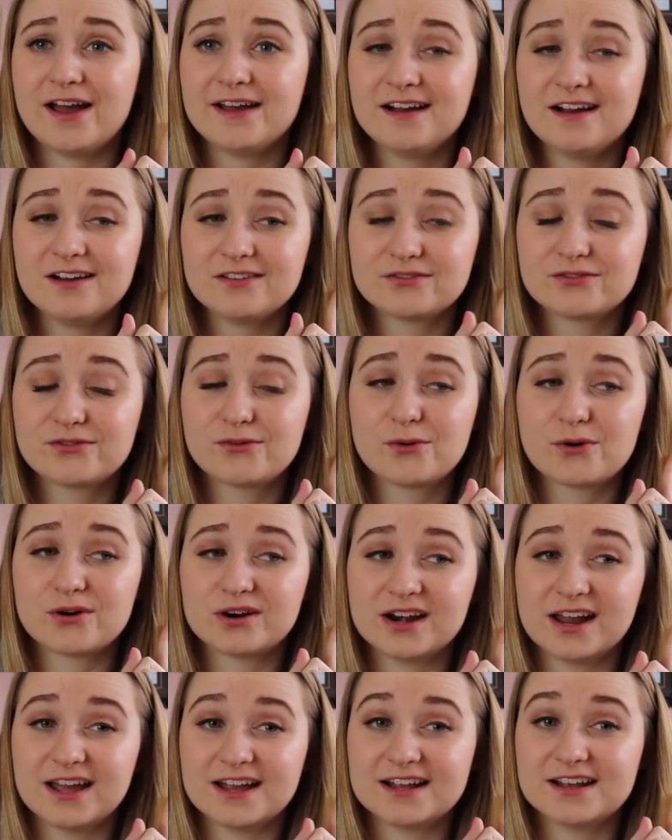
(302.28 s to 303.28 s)
I got
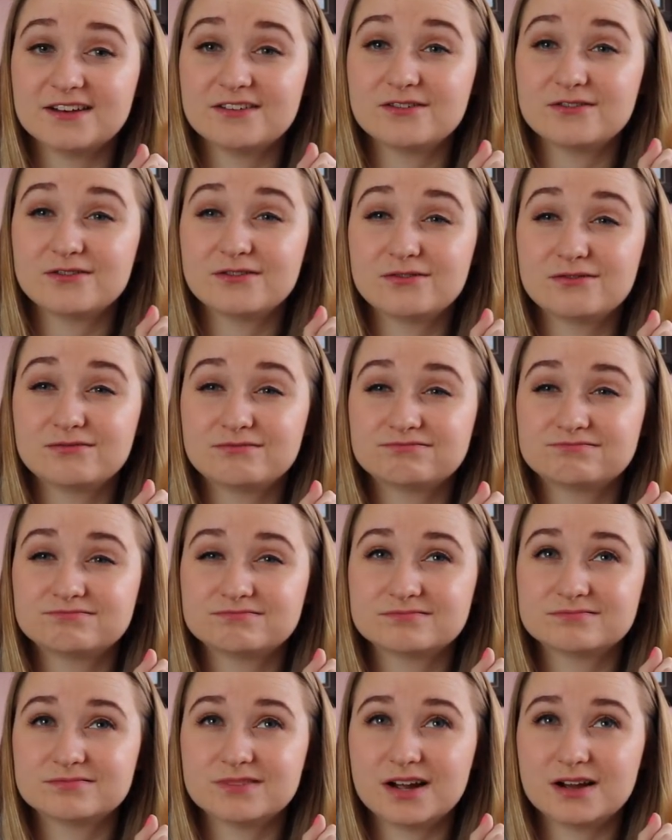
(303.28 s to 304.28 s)
for like,
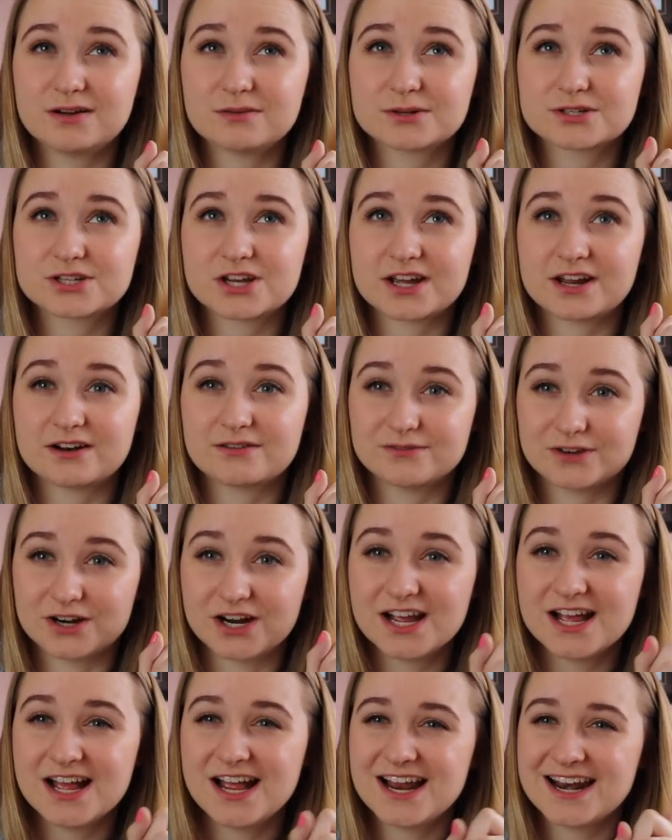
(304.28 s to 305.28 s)
how much did I get it
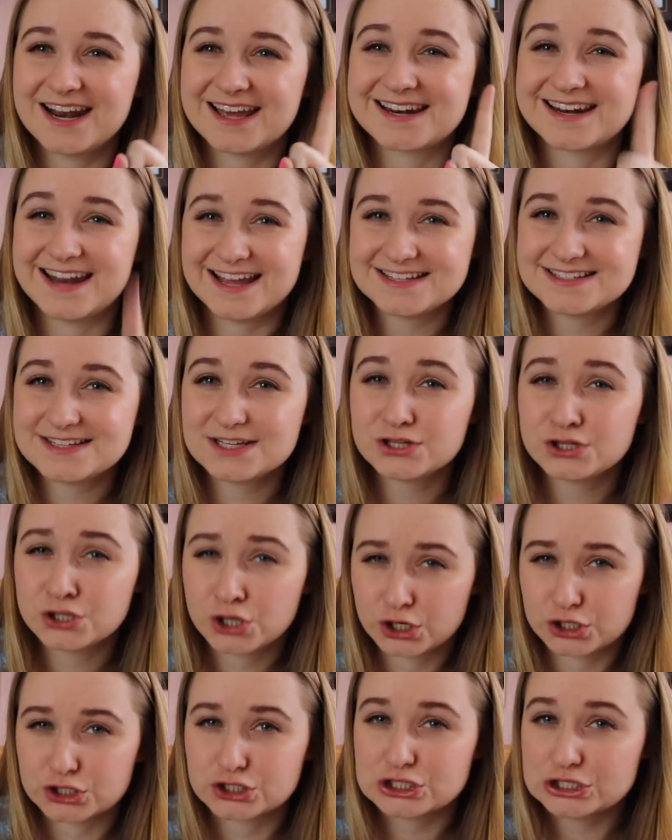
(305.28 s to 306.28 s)
for? Like less than
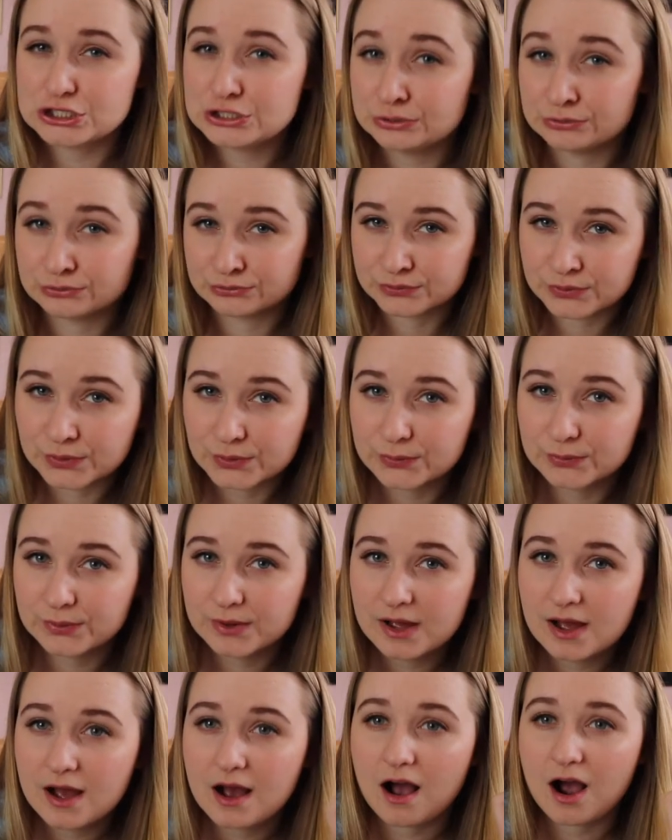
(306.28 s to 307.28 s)
30 euro
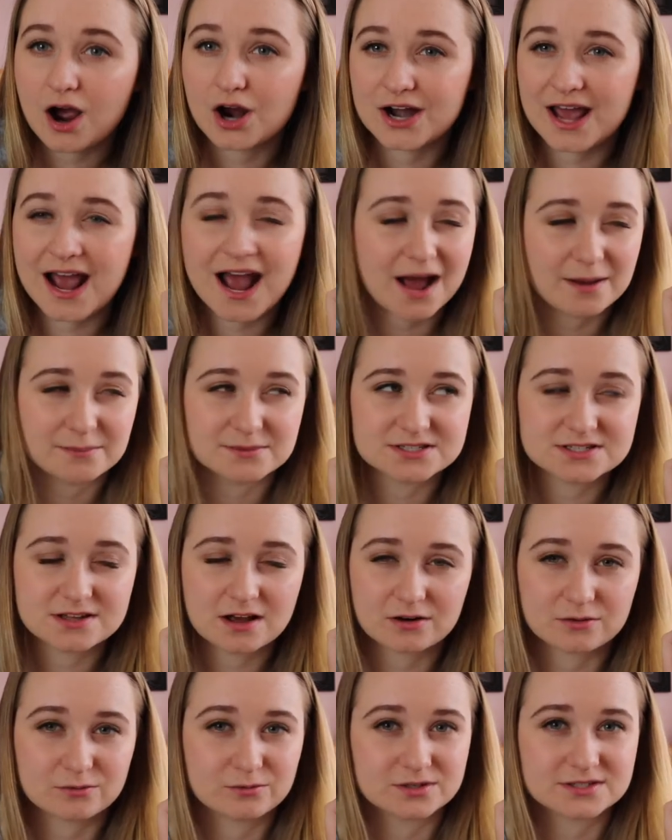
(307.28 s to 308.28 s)
on
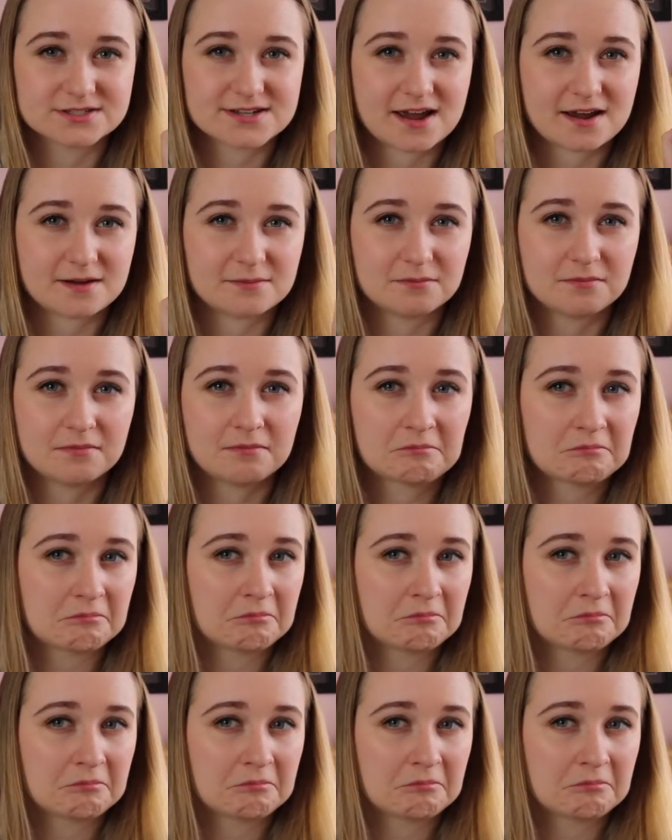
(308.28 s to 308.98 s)
Amazon one time.